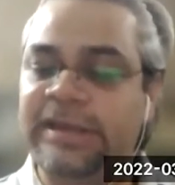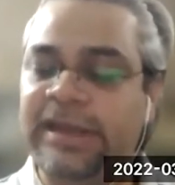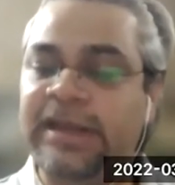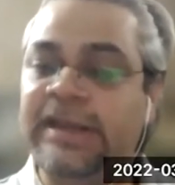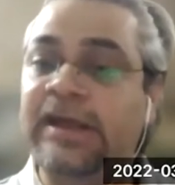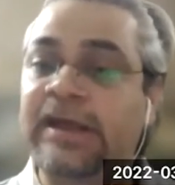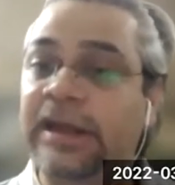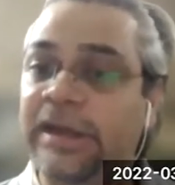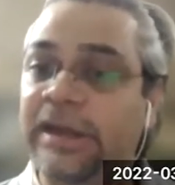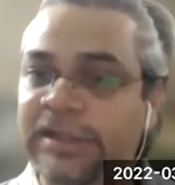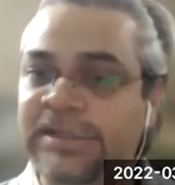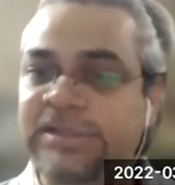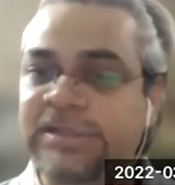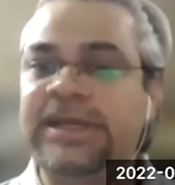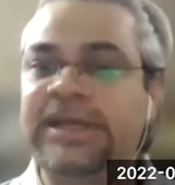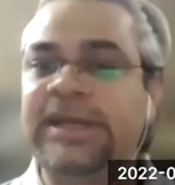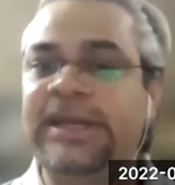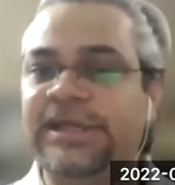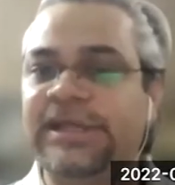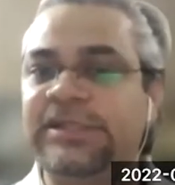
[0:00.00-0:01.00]
and
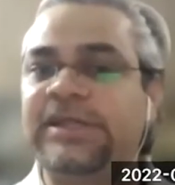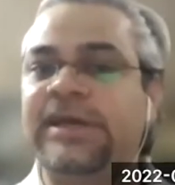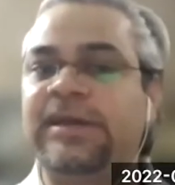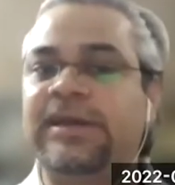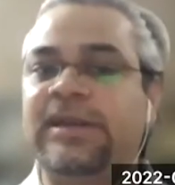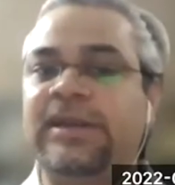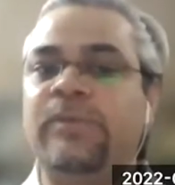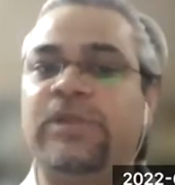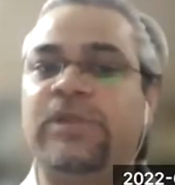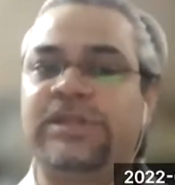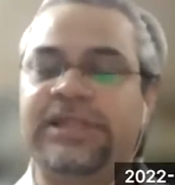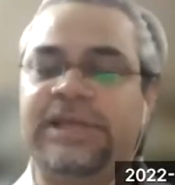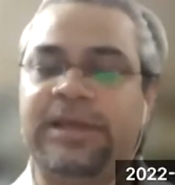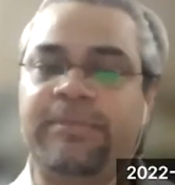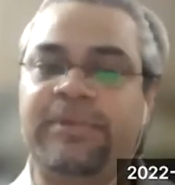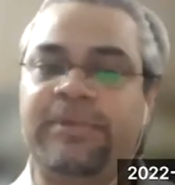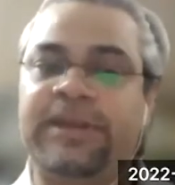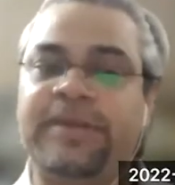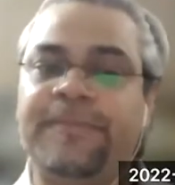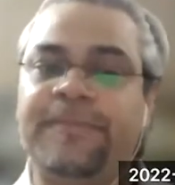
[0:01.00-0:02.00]
understand exactly what's
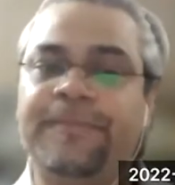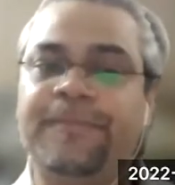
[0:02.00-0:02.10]
happening.